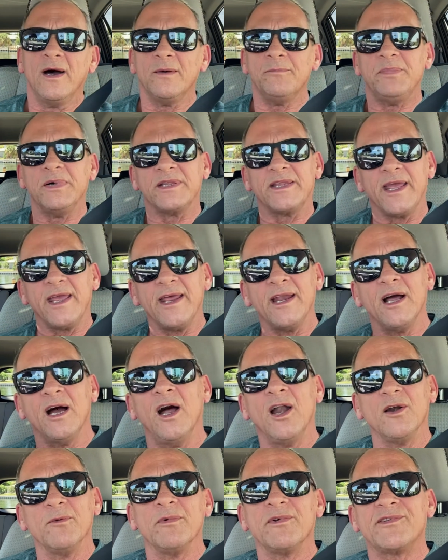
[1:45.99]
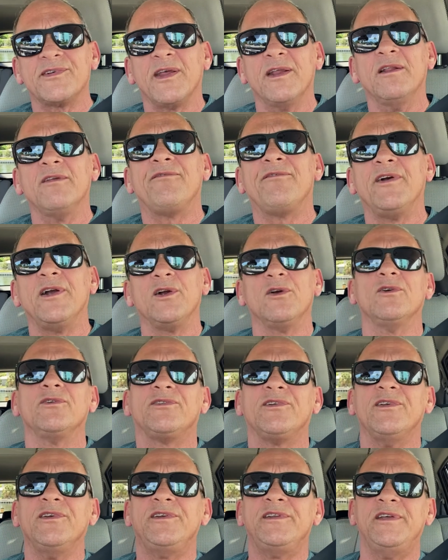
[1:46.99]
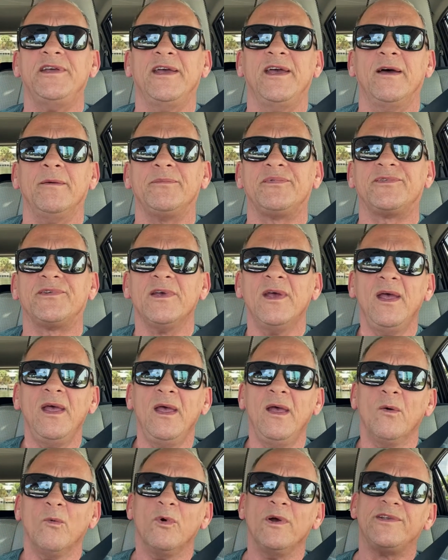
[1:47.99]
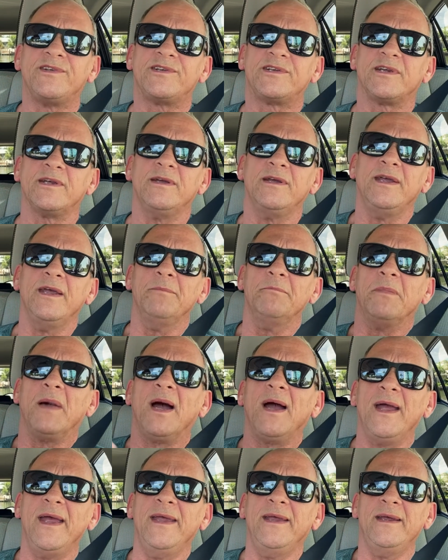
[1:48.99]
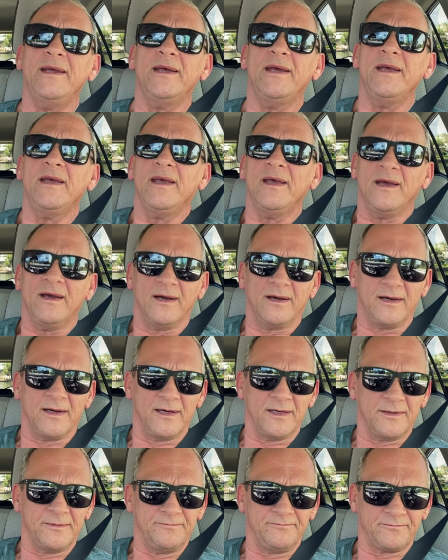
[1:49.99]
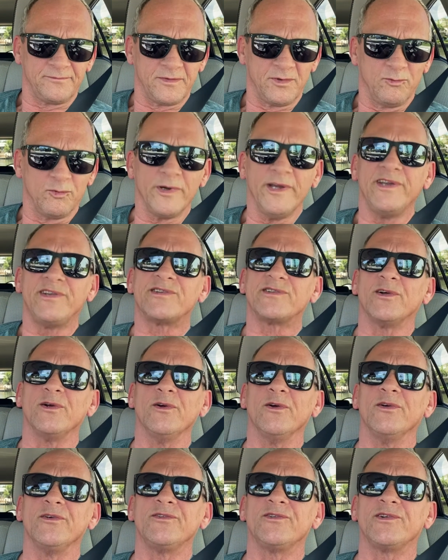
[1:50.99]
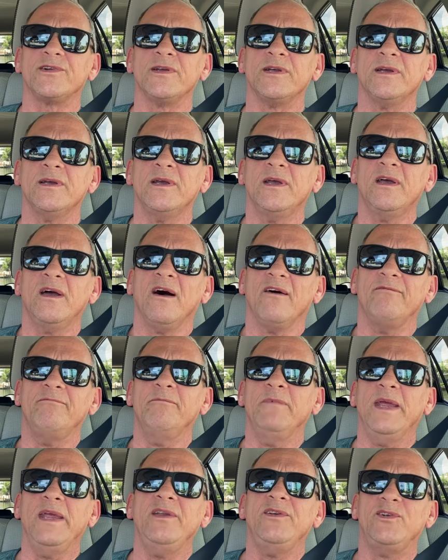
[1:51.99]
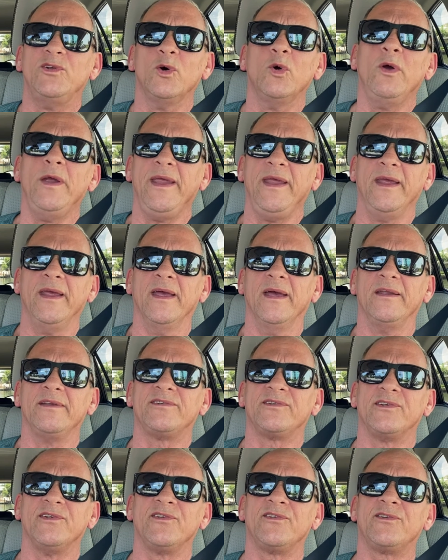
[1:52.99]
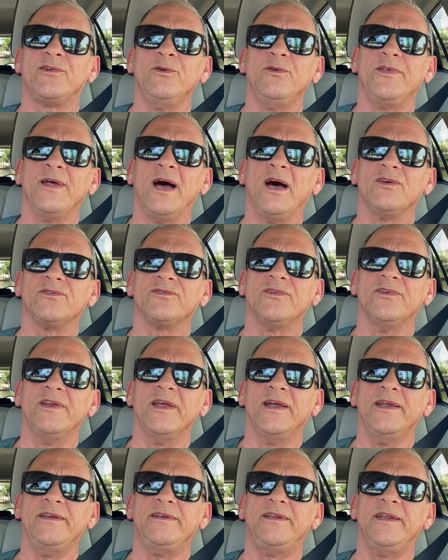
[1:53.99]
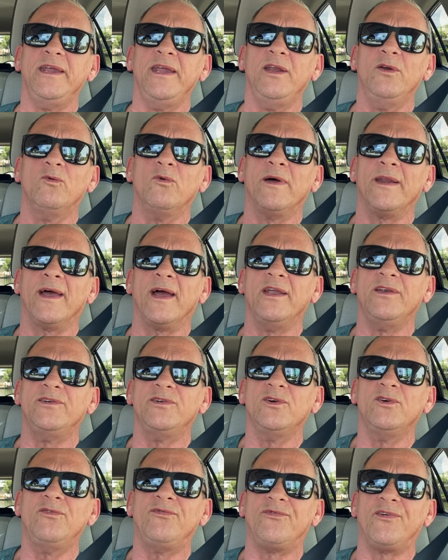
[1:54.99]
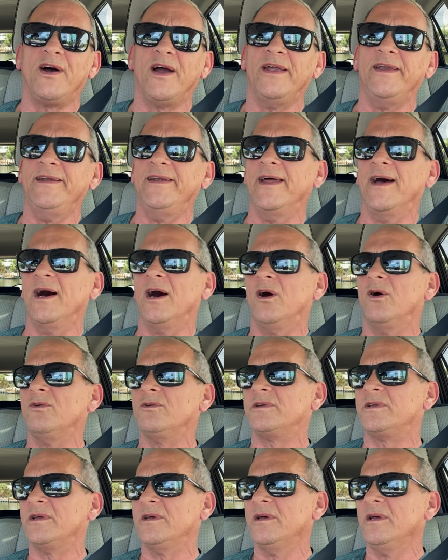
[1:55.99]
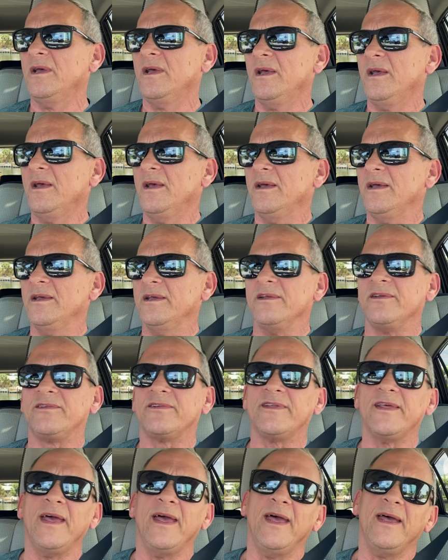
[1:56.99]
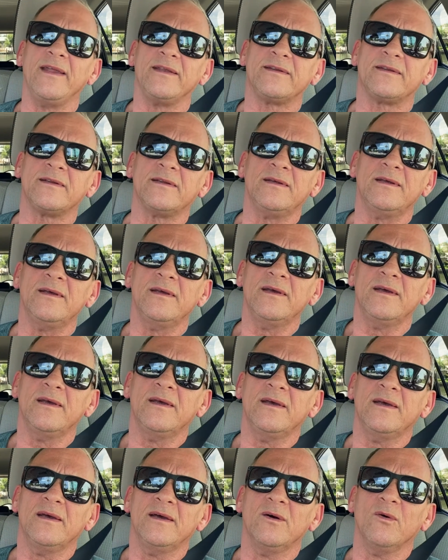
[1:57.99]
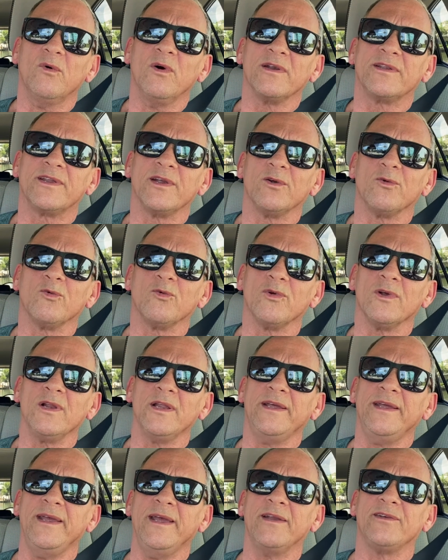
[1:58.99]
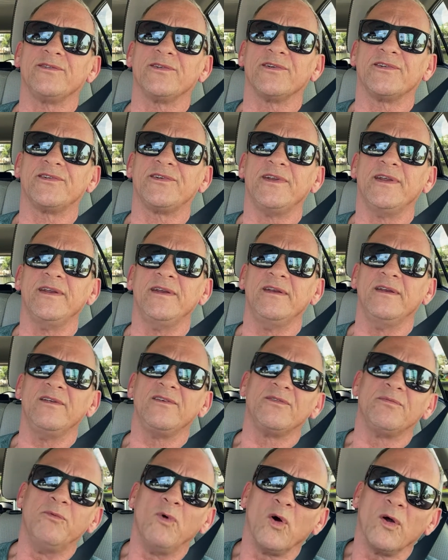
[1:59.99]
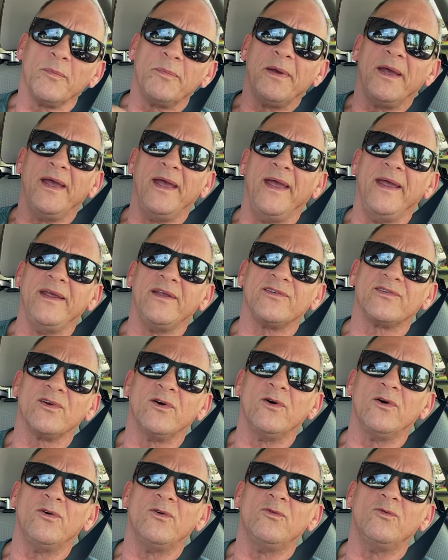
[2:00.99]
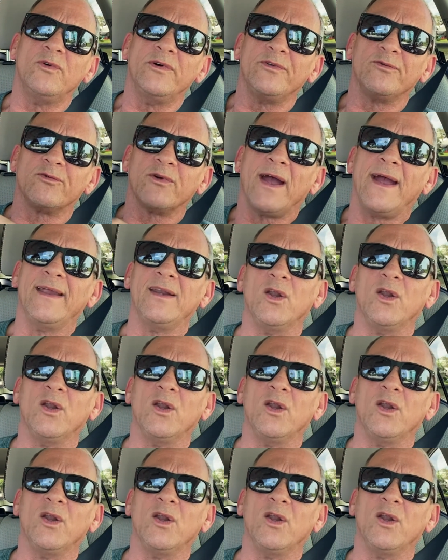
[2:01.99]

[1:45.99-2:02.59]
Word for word: But they get 100% of fares and tips, which in my uh, research of me doing it since 2019, what I do find out is that what they're really interested is more pay. So with Ride